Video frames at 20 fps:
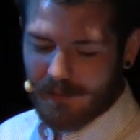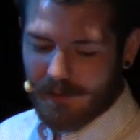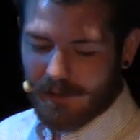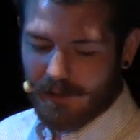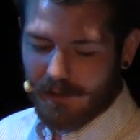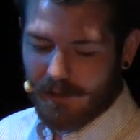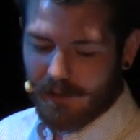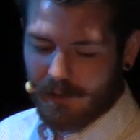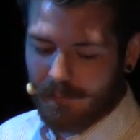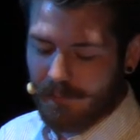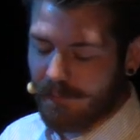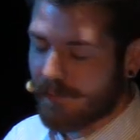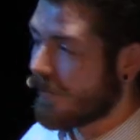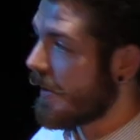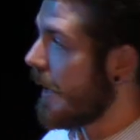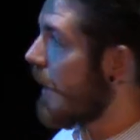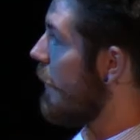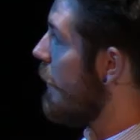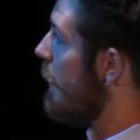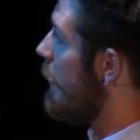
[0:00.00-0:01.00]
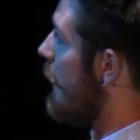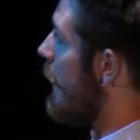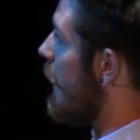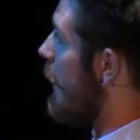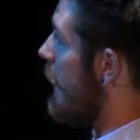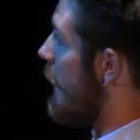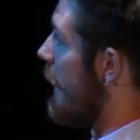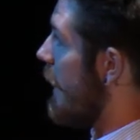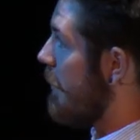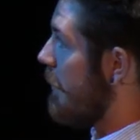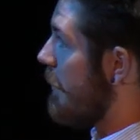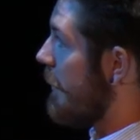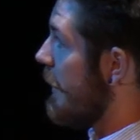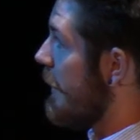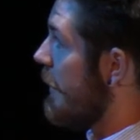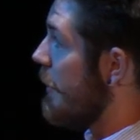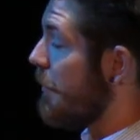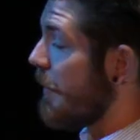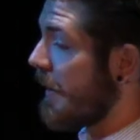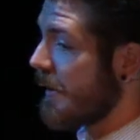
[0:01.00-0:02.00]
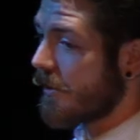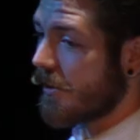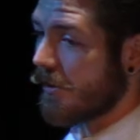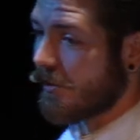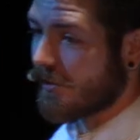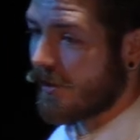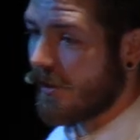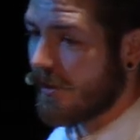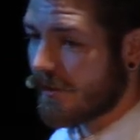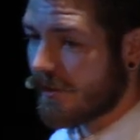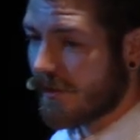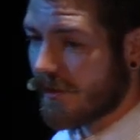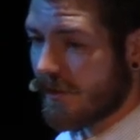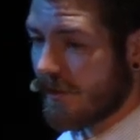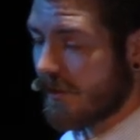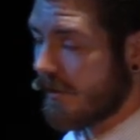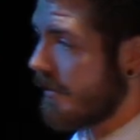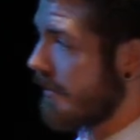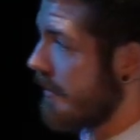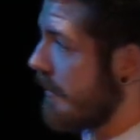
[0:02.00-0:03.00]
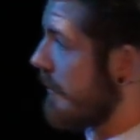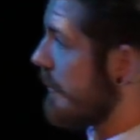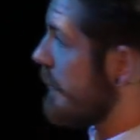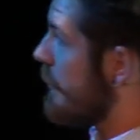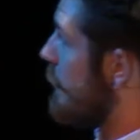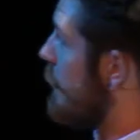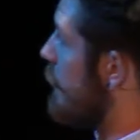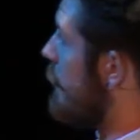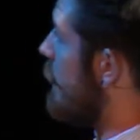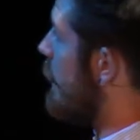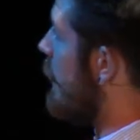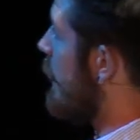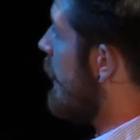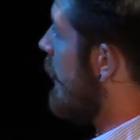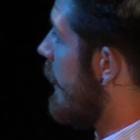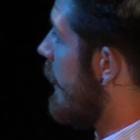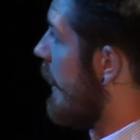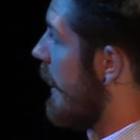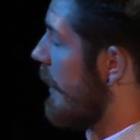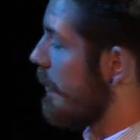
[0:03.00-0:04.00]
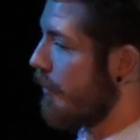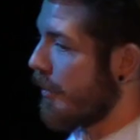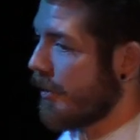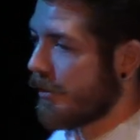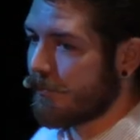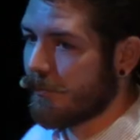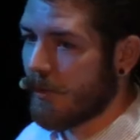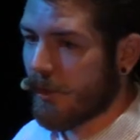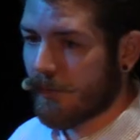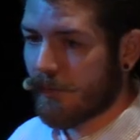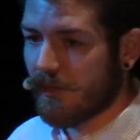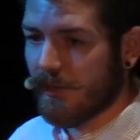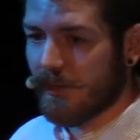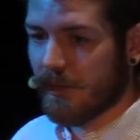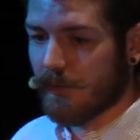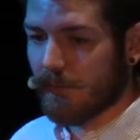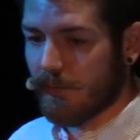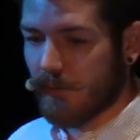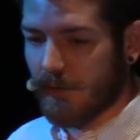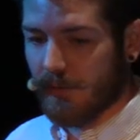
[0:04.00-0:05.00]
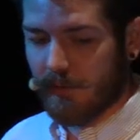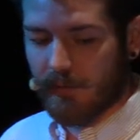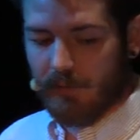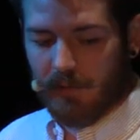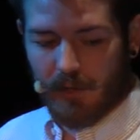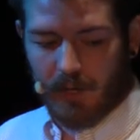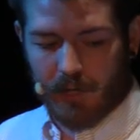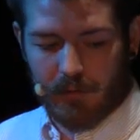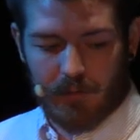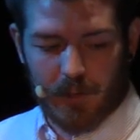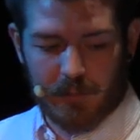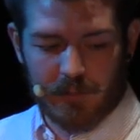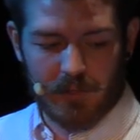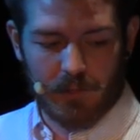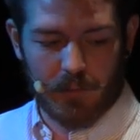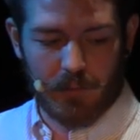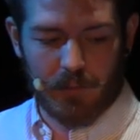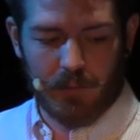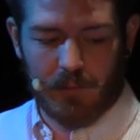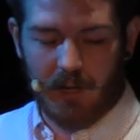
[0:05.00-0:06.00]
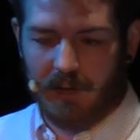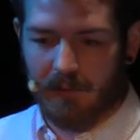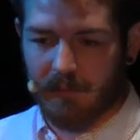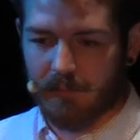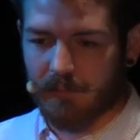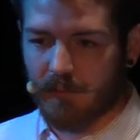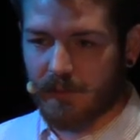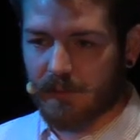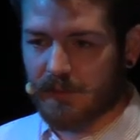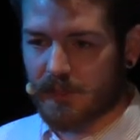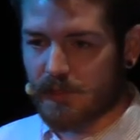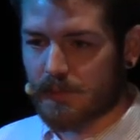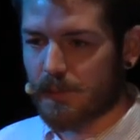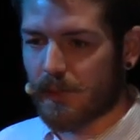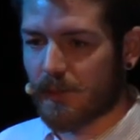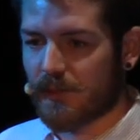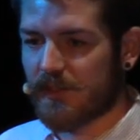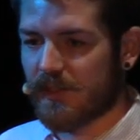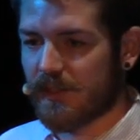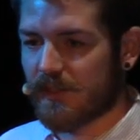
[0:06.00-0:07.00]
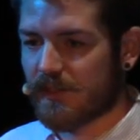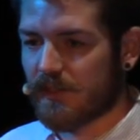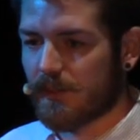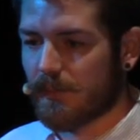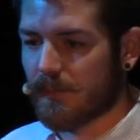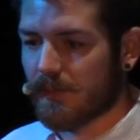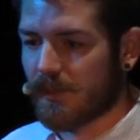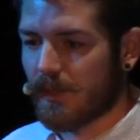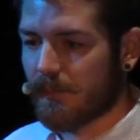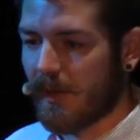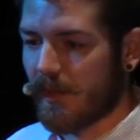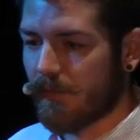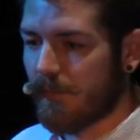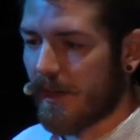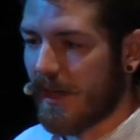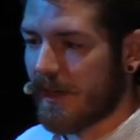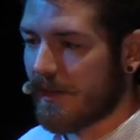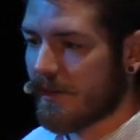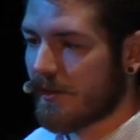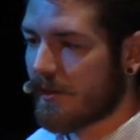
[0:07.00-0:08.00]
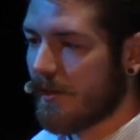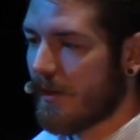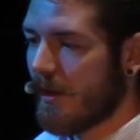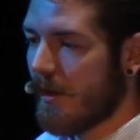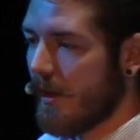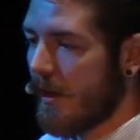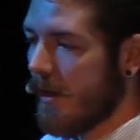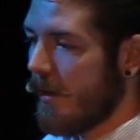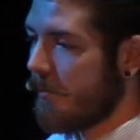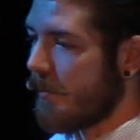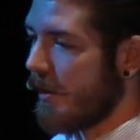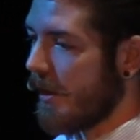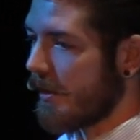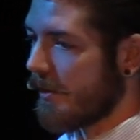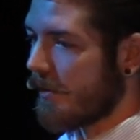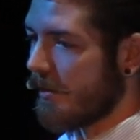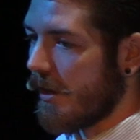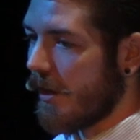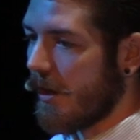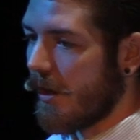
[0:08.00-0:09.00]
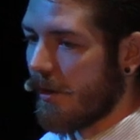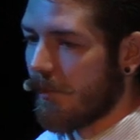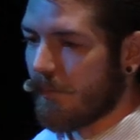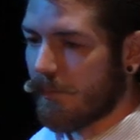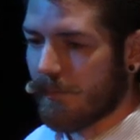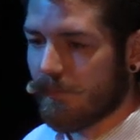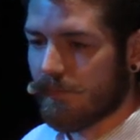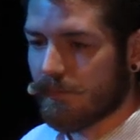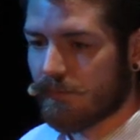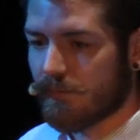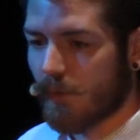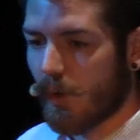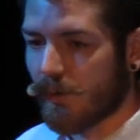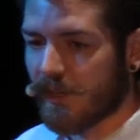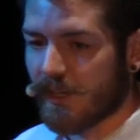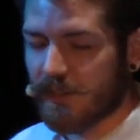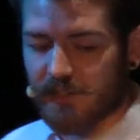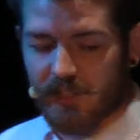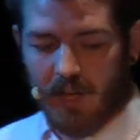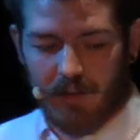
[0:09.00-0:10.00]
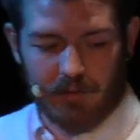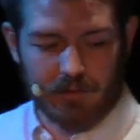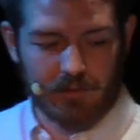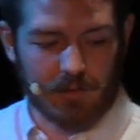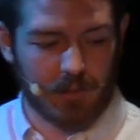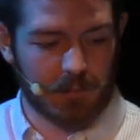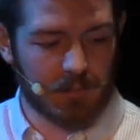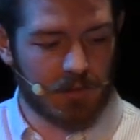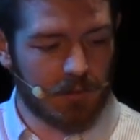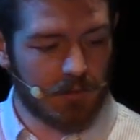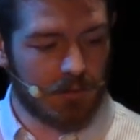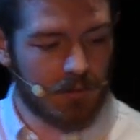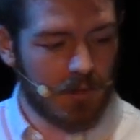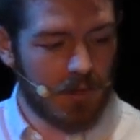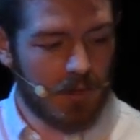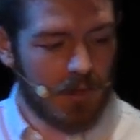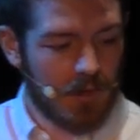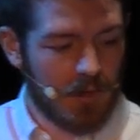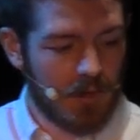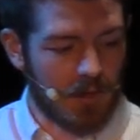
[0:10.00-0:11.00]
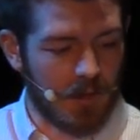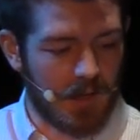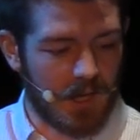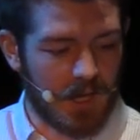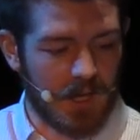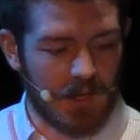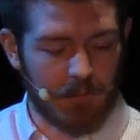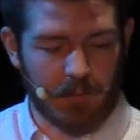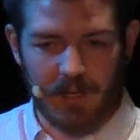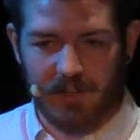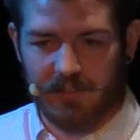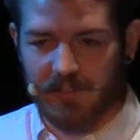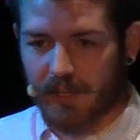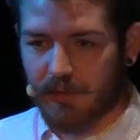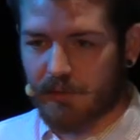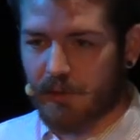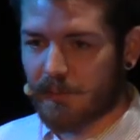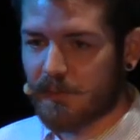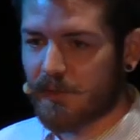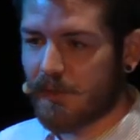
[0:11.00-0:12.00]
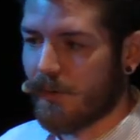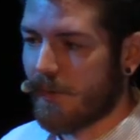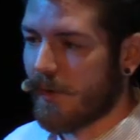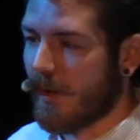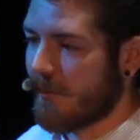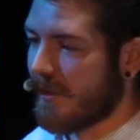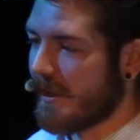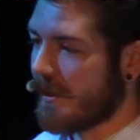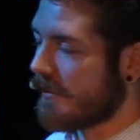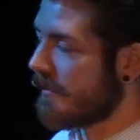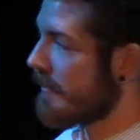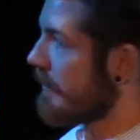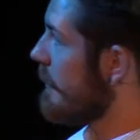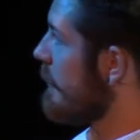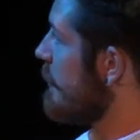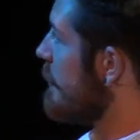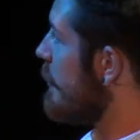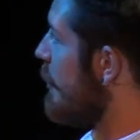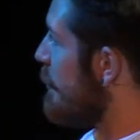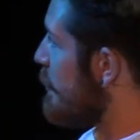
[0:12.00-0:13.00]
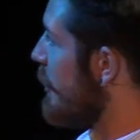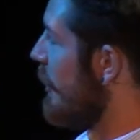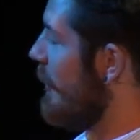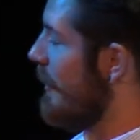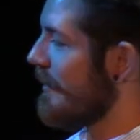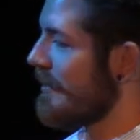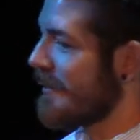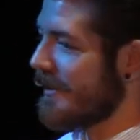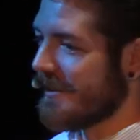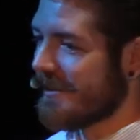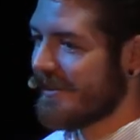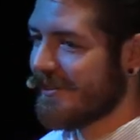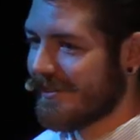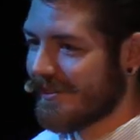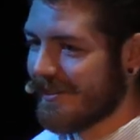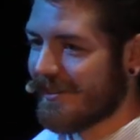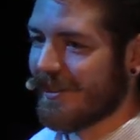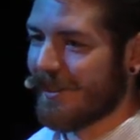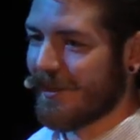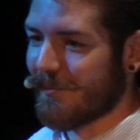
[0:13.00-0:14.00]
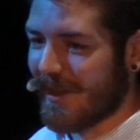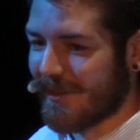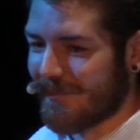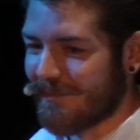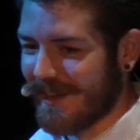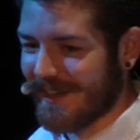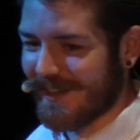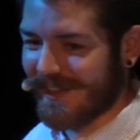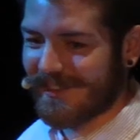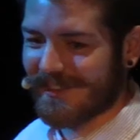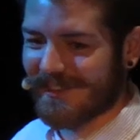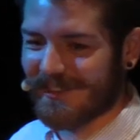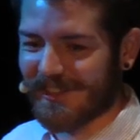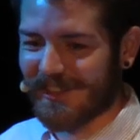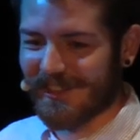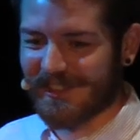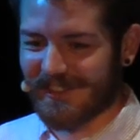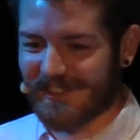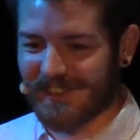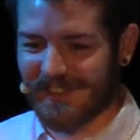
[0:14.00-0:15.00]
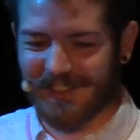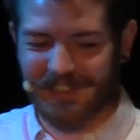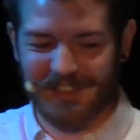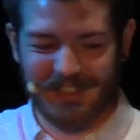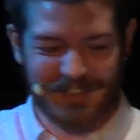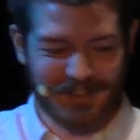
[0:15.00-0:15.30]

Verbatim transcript: Um, now I am an independent consultant, uh, so I work mostly with uh, crypto and distributed systems and mathematics, but um, only in JavaScript. Uh, and when I say crypto, I mean cryptology, the mathematics, not the